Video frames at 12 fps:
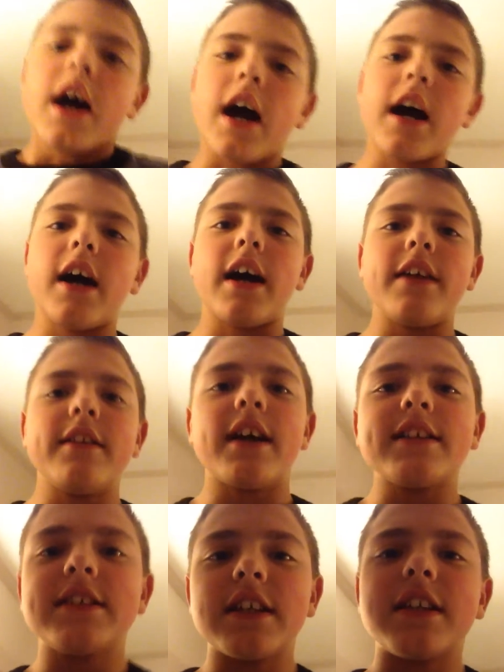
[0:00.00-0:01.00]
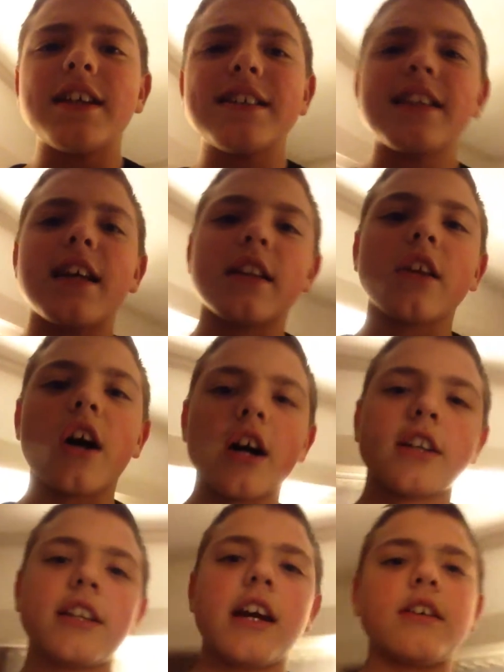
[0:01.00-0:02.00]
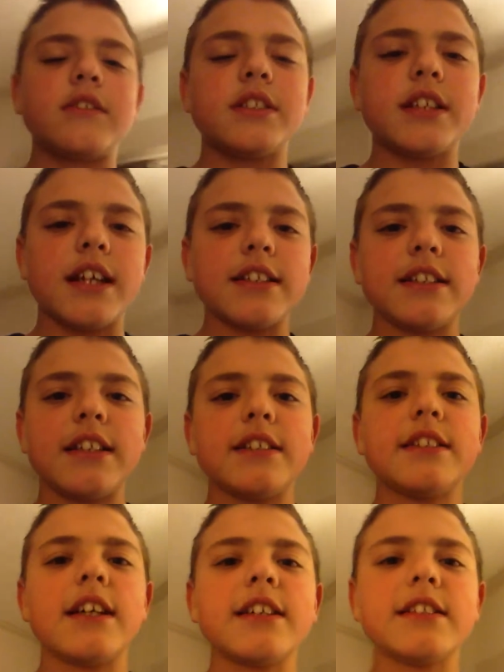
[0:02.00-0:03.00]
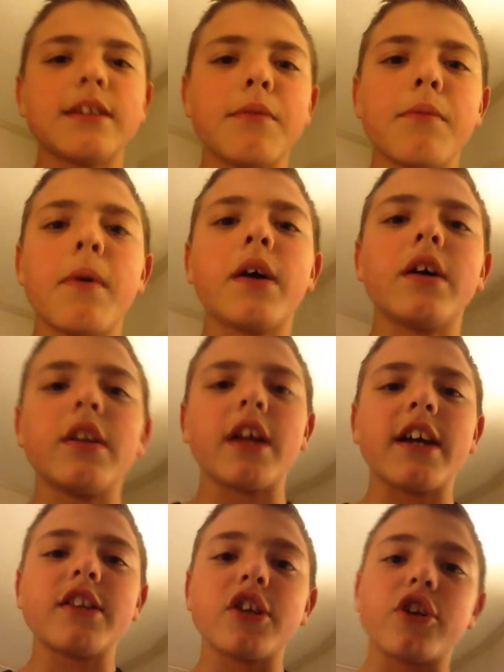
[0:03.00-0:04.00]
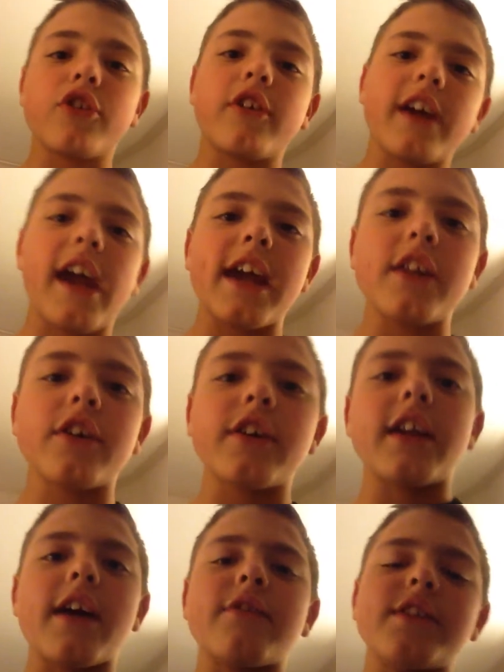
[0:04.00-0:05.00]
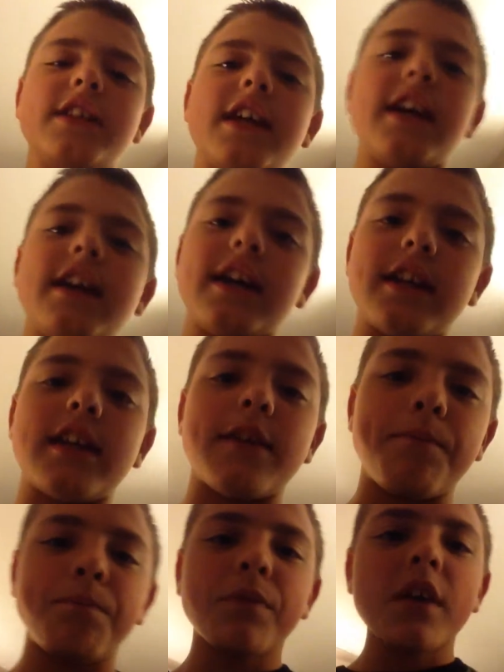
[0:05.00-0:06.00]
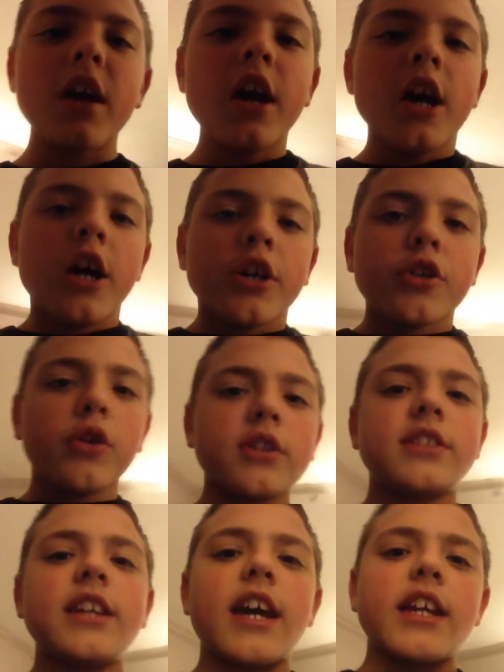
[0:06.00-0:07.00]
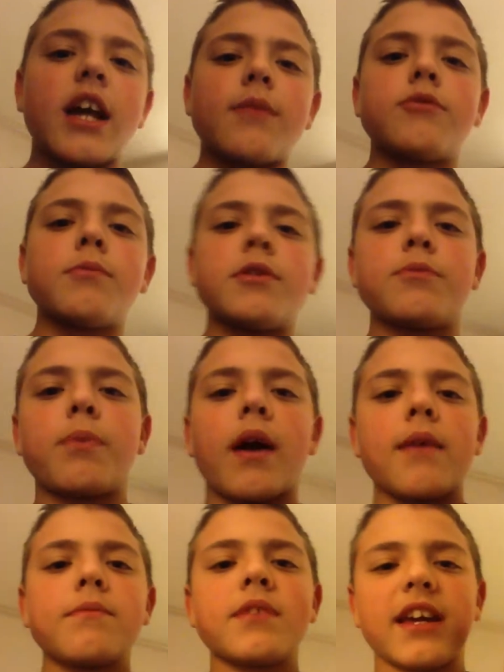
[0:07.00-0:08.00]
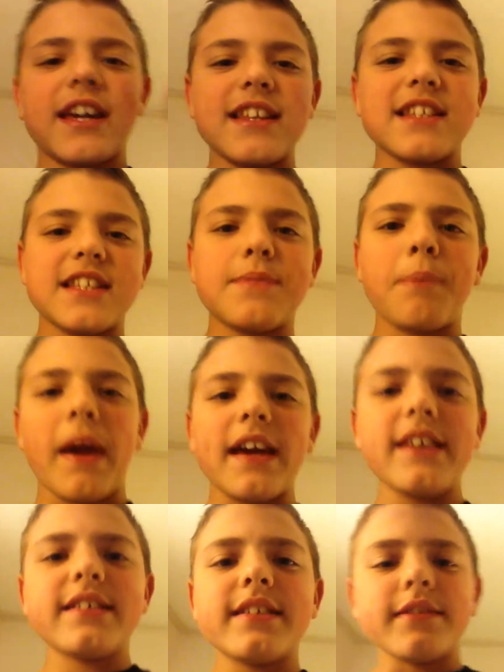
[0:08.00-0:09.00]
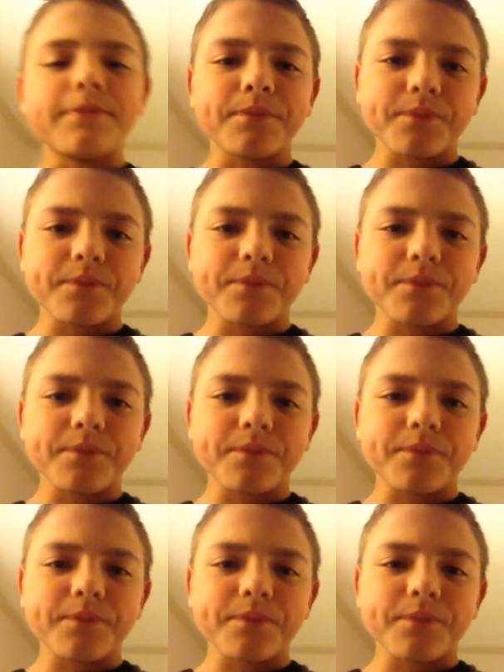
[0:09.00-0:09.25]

And that's a thing that Lockdown says. He says something about the creator and everything, and then towards the end, Optimus Prime's in space,